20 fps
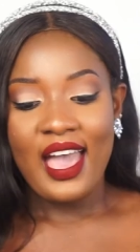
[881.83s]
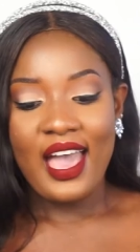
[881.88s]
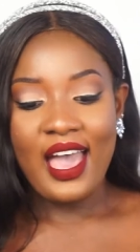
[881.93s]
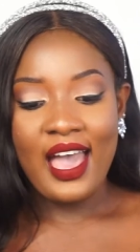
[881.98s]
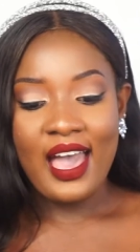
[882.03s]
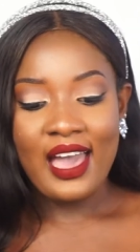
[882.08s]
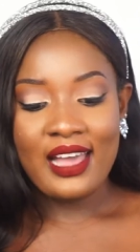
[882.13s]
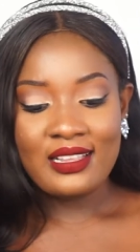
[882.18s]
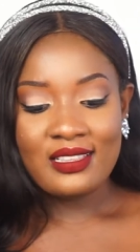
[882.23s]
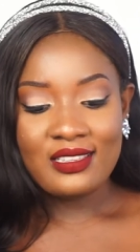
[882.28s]

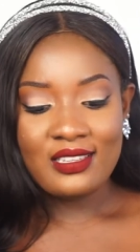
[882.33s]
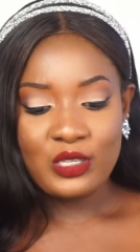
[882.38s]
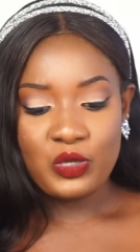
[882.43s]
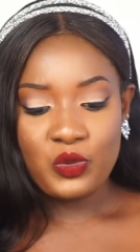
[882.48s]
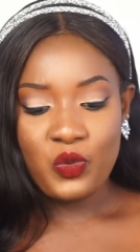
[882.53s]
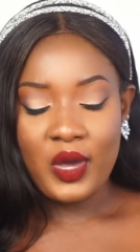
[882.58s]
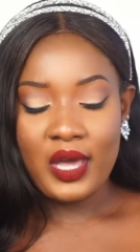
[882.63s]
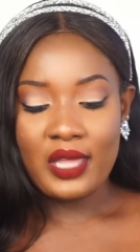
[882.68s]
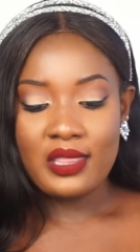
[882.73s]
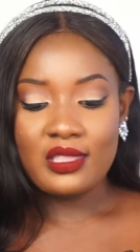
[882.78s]
And this
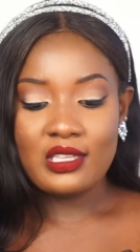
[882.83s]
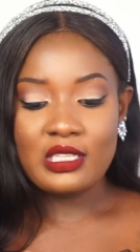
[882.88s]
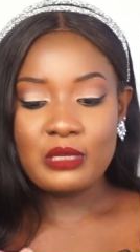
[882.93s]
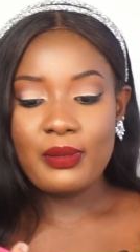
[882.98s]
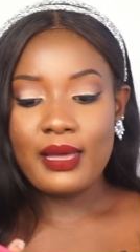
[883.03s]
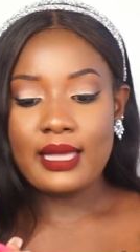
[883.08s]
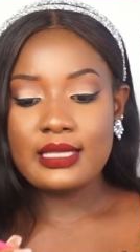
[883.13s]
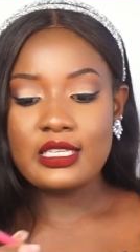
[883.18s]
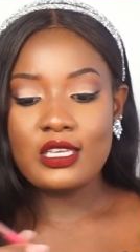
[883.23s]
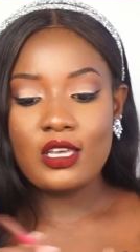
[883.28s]
one, this
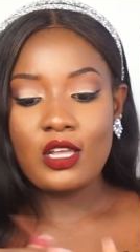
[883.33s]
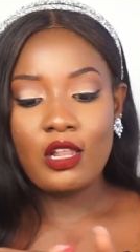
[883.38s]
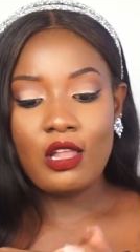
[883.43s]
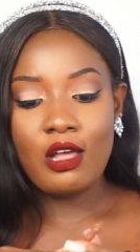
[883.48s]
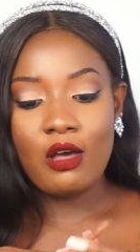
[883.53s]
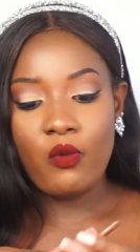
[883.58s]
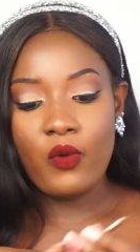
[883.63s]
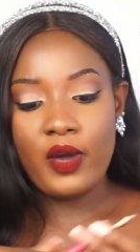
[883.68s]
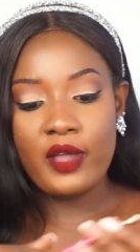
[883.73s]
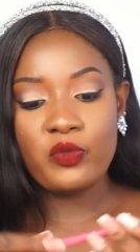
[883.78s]

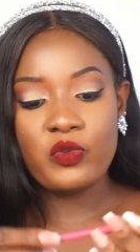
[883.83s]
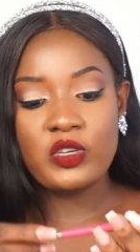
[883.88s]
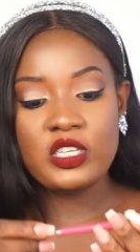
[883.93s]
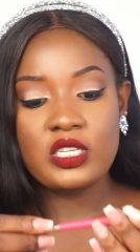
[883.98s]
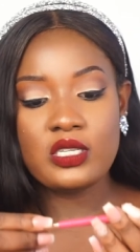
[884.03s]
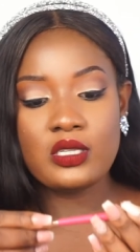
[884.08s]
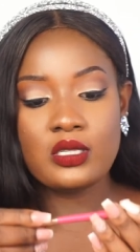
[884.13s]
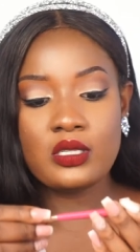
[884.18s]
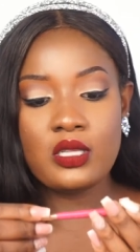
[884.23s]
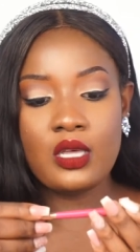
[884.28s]
particular one, which
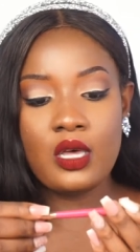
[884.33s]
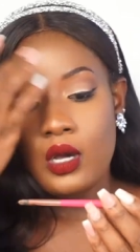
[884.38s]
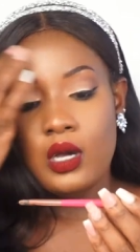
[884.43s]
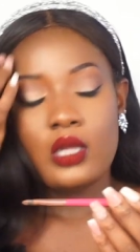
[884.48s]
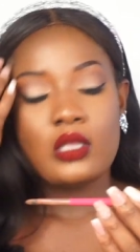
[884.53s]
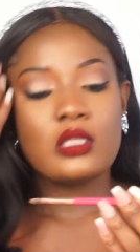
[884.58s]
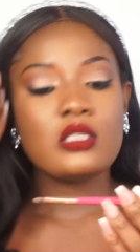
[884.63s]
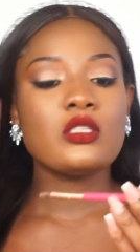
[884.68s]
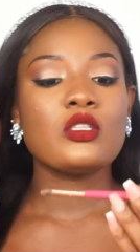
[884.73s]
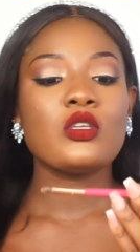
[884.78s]
is the,
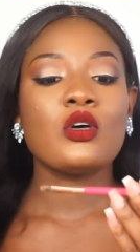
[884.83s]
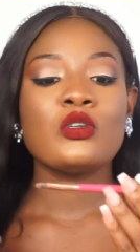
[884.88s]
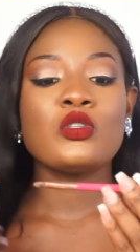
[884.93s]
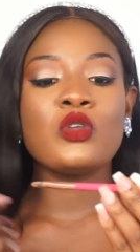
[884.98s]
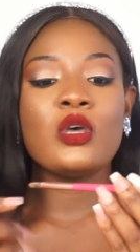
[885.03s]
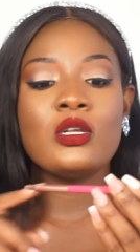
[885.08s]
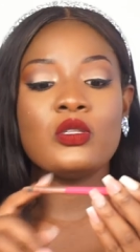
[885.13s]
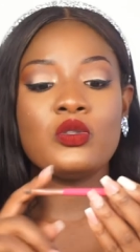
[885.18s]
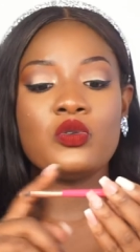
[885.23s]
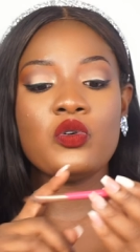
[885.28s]
this is also
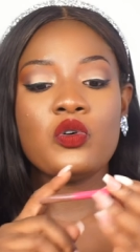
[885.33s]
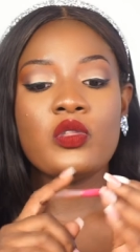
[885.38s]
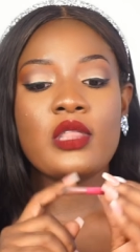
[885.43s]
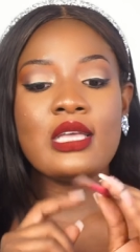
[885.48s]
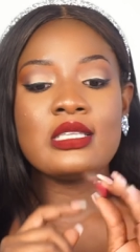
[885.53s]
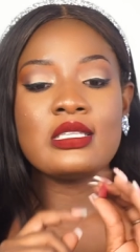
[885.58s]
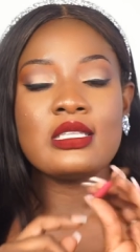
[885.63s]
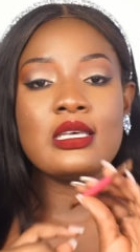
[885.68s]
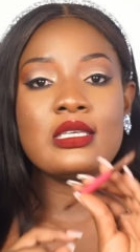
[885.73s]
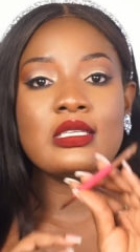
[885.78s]
a dual,
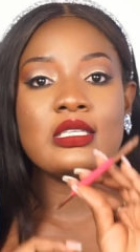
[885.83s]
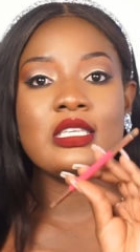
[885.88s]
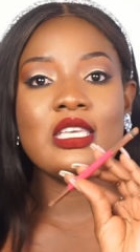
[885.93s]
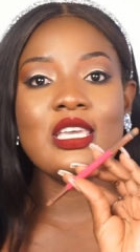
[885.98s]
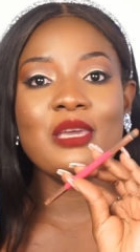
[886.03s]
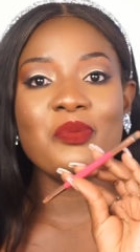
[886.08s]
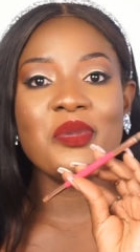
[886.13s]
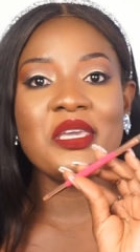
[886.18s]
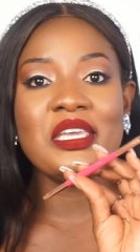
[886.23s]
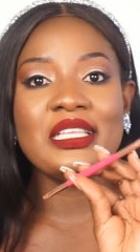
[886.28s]
that's the
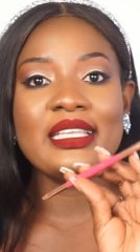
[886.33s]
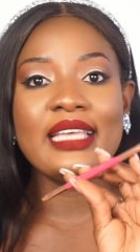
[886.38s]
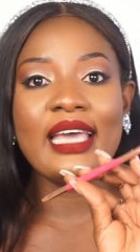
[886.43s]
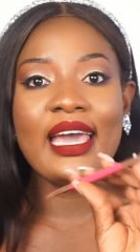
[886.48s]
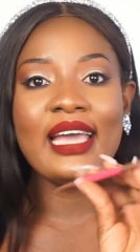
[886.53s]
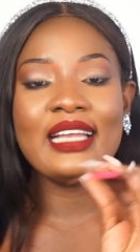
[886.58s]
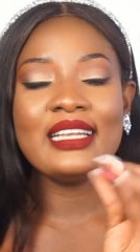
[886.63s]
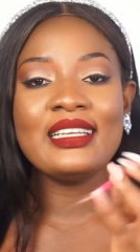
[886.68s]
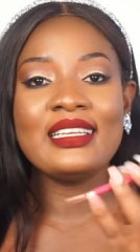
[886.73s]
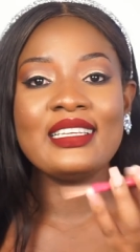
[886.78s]

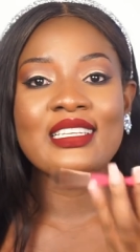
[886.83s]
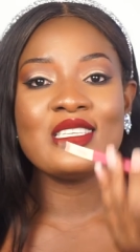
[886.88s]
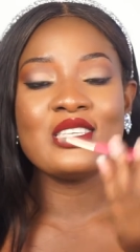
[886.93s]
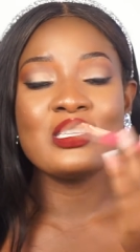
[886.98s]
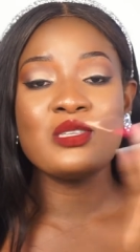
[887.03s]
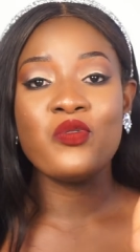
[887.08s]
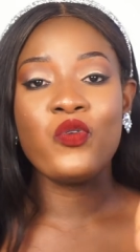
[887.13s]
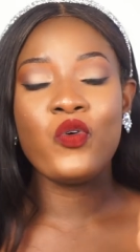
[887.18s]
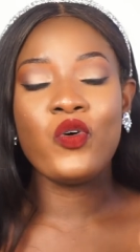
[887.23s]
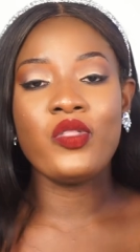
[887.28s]
CB10. This
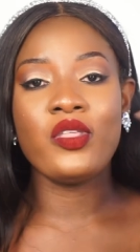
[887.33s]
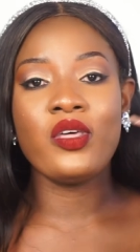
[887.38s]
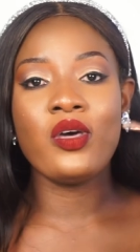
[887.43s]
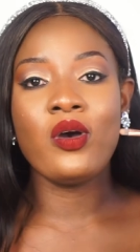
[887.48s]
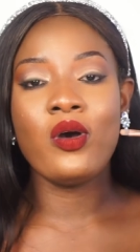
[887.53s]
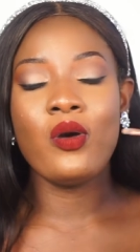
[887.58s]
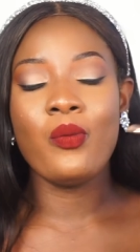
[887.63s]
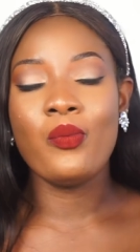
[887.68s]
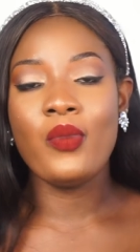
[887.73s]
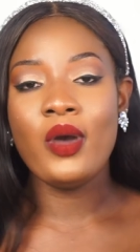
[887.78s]
is for
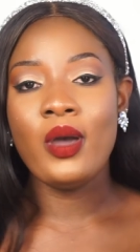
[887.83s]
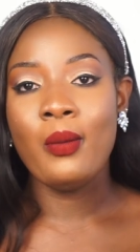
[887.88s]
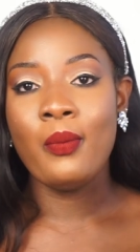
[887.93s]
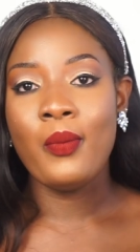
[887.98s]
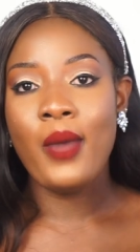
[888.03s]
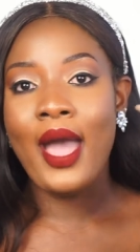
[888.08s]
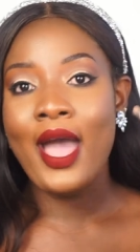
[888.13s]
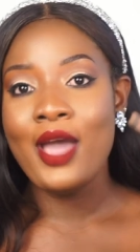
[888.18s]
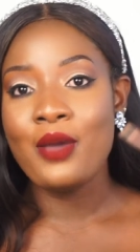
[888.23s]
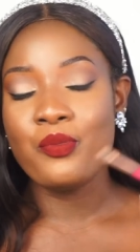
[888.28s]
the
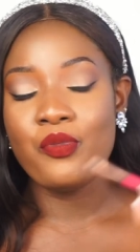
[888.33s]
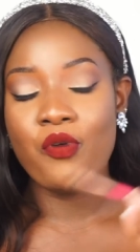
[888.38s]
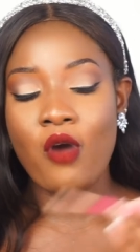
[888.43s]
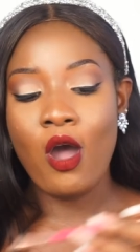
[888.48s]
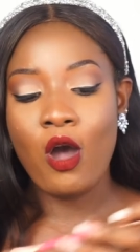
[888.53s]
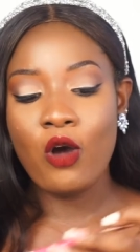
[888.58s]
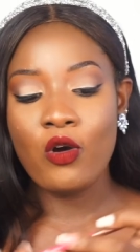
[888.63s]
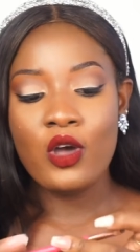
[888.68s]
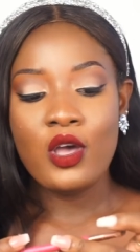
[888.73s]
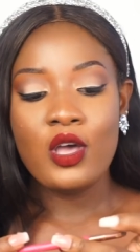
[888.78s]

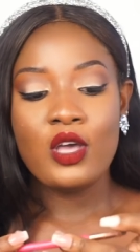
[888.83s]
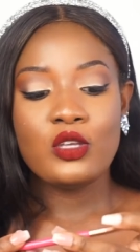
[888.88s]
eyebrow.